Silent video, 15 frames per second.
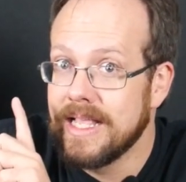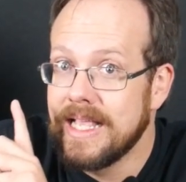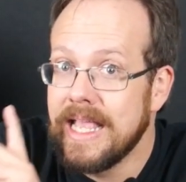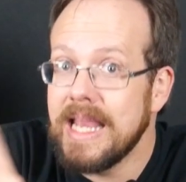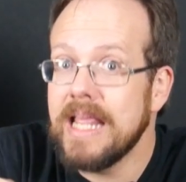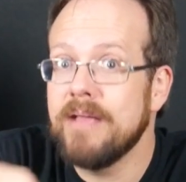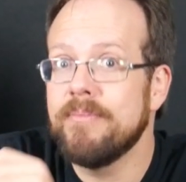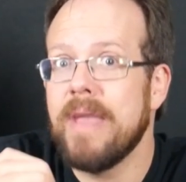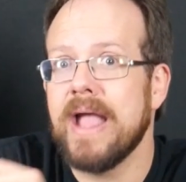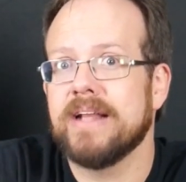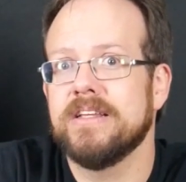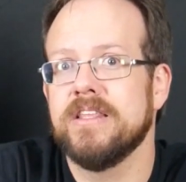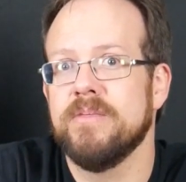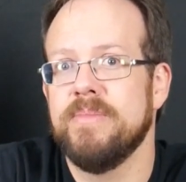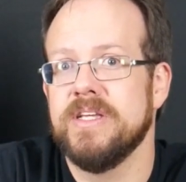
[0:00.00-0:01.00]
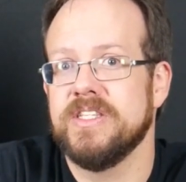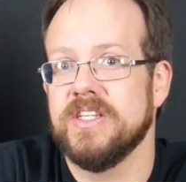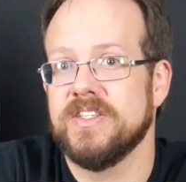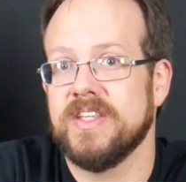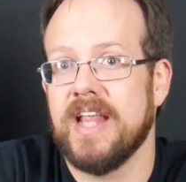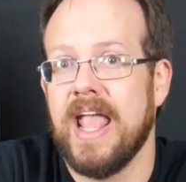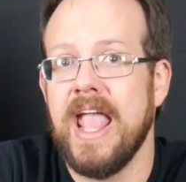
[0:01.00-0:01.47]
Getting back to the
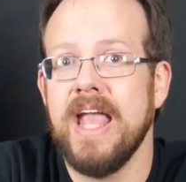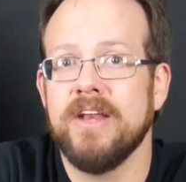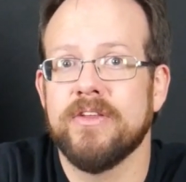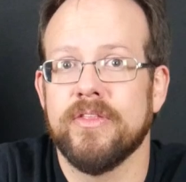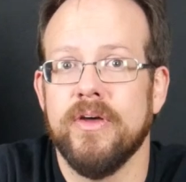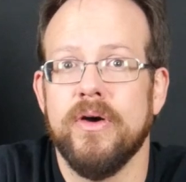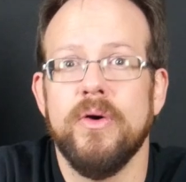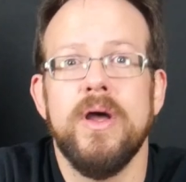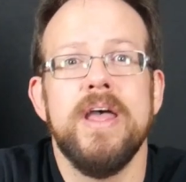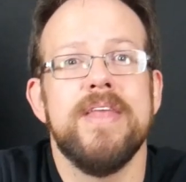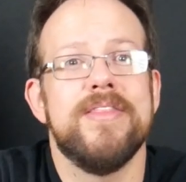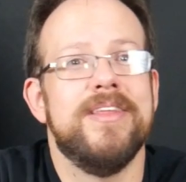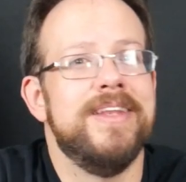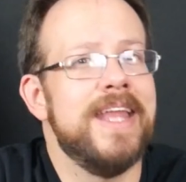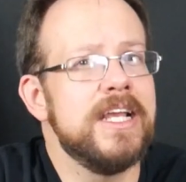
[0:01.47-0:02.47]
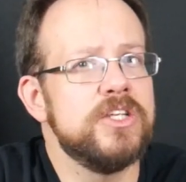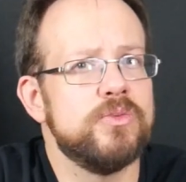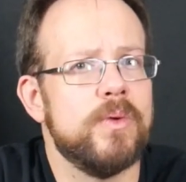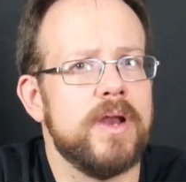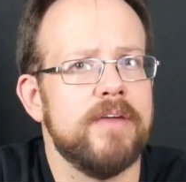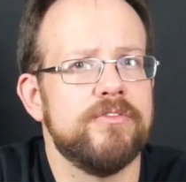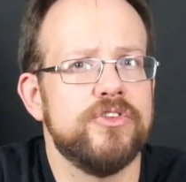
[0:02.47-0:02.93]
business at hand, though, the next
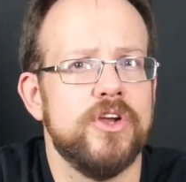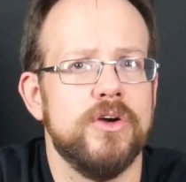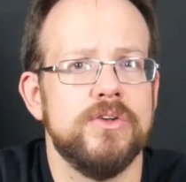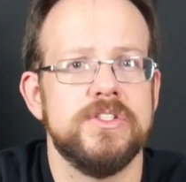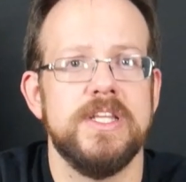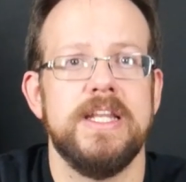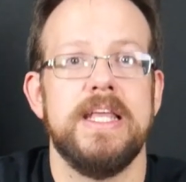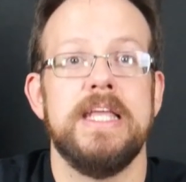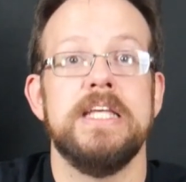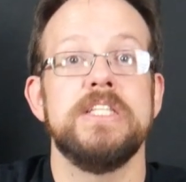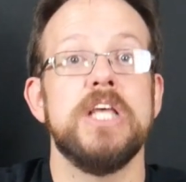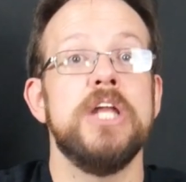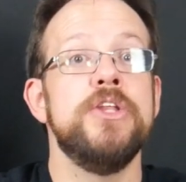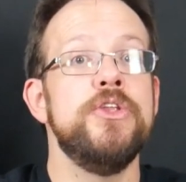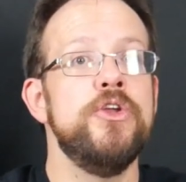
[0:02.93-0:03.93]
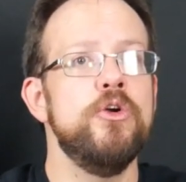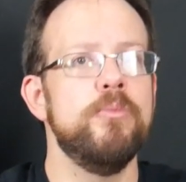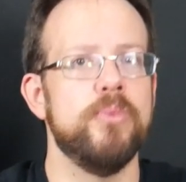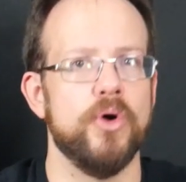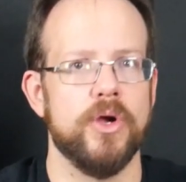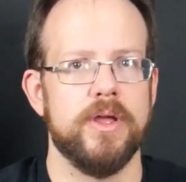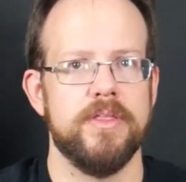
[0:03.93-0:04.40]
one I've chosen is a new
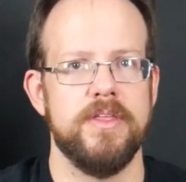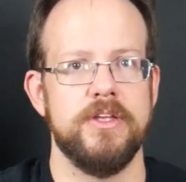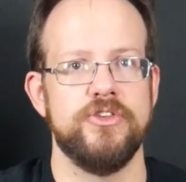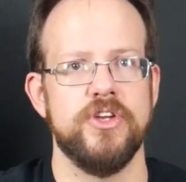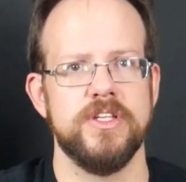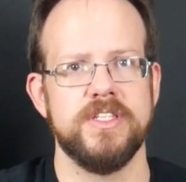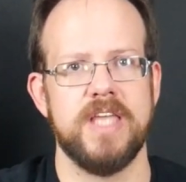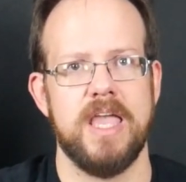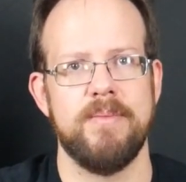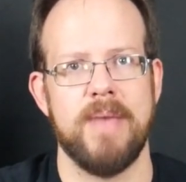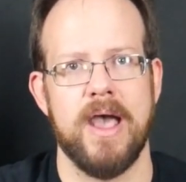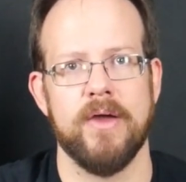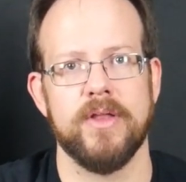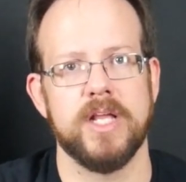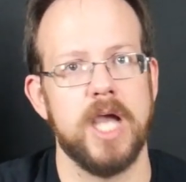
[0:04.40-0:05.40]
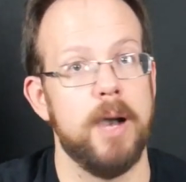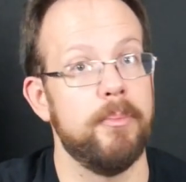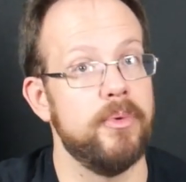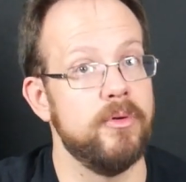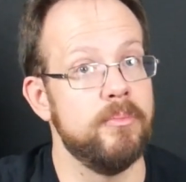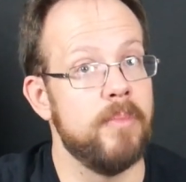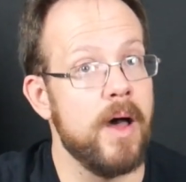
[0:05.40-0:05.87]
book that just came out a
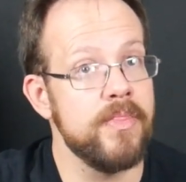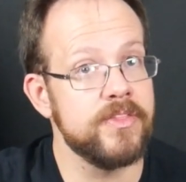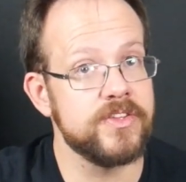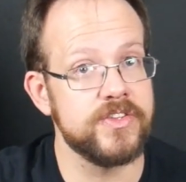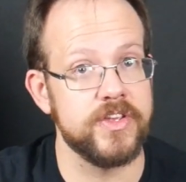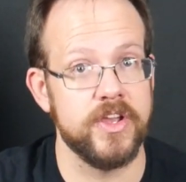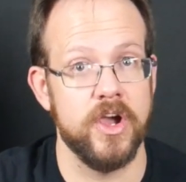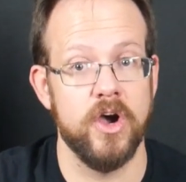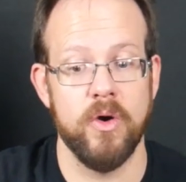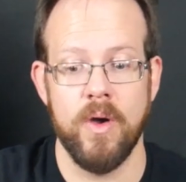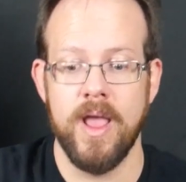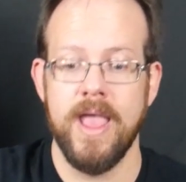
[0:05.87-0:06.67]
couple months ago,